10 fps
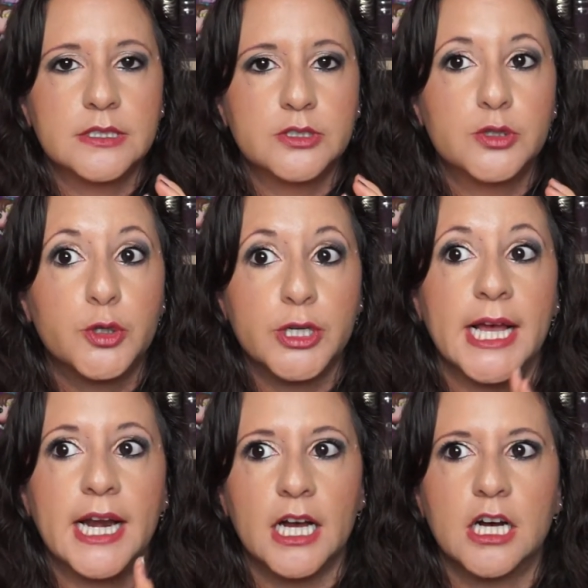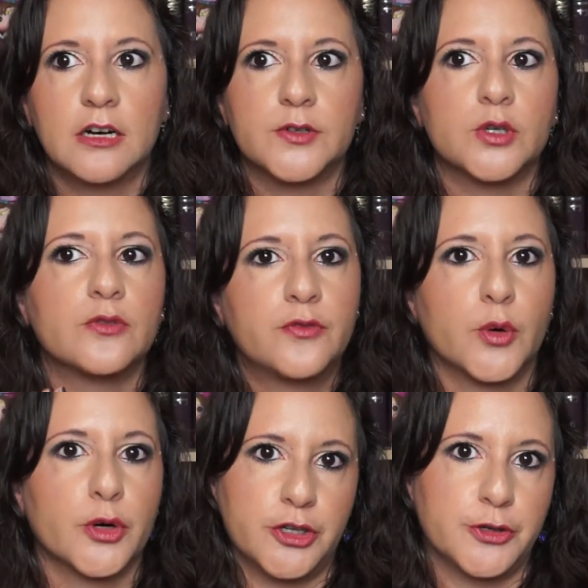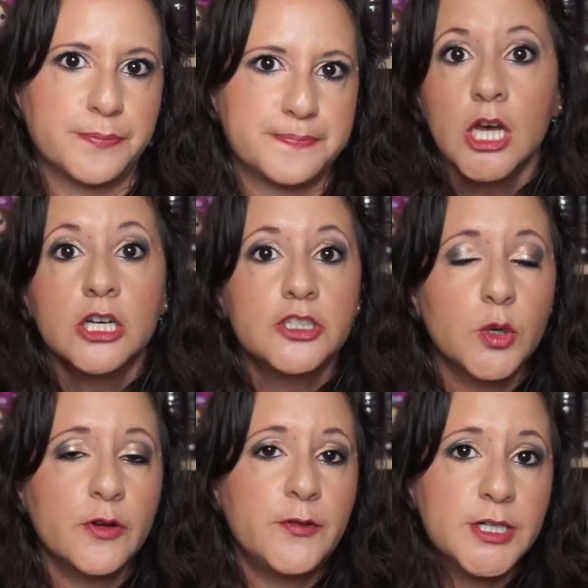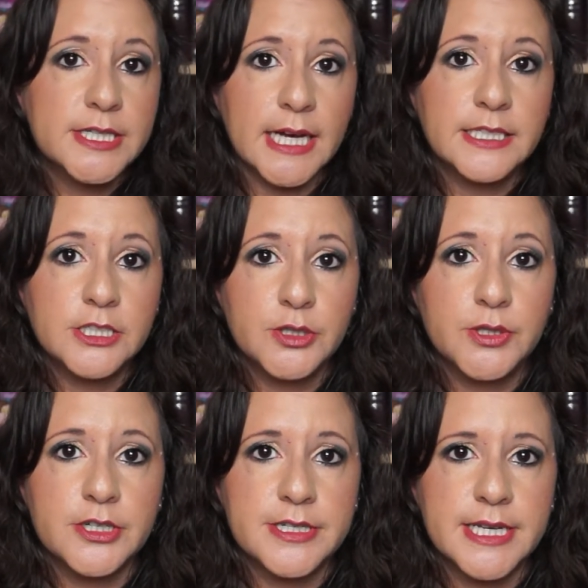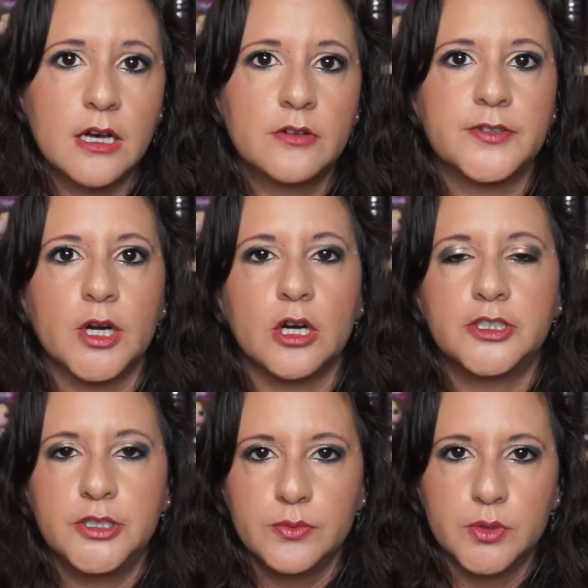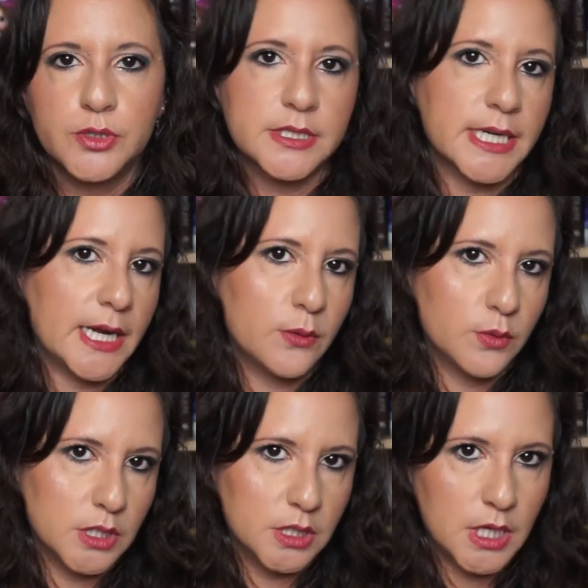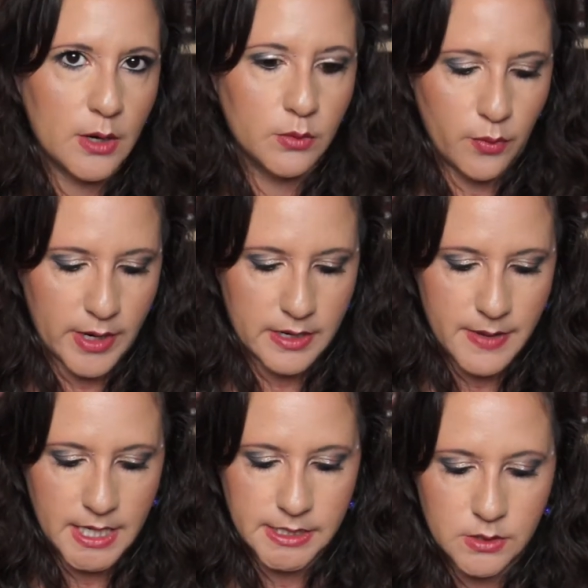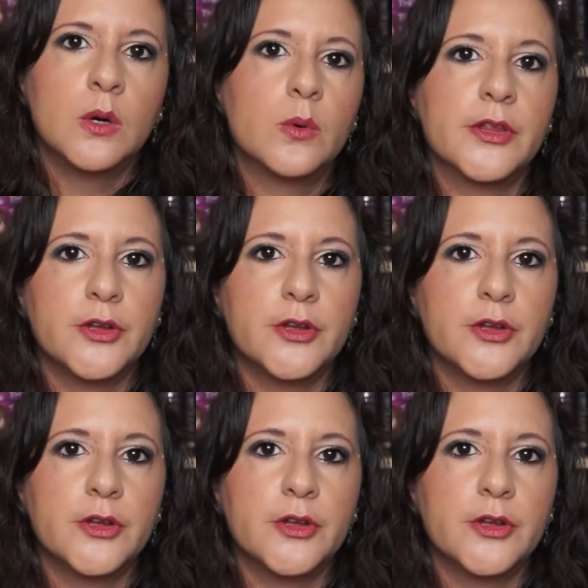to create a cover for you. So if you decide to do it yourself, there are 2 routes that I will recommend. Whether